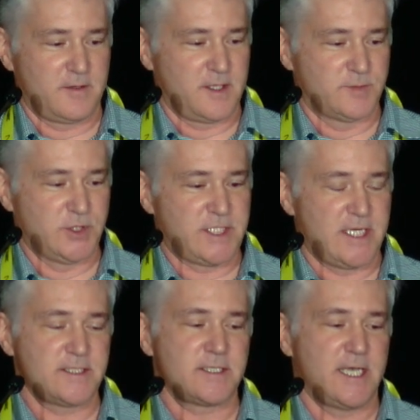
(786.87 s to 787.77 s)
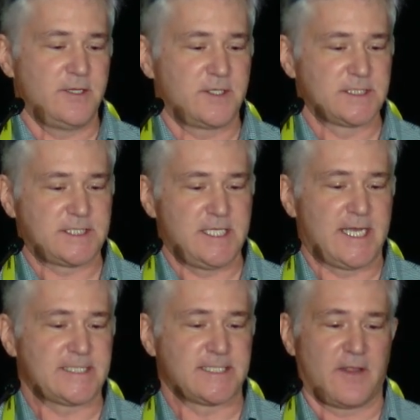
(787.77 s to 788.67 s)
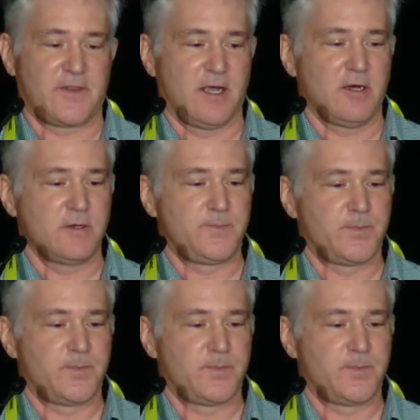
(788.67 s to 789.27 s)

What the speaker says: Blue Jays, and you can see that it's not there.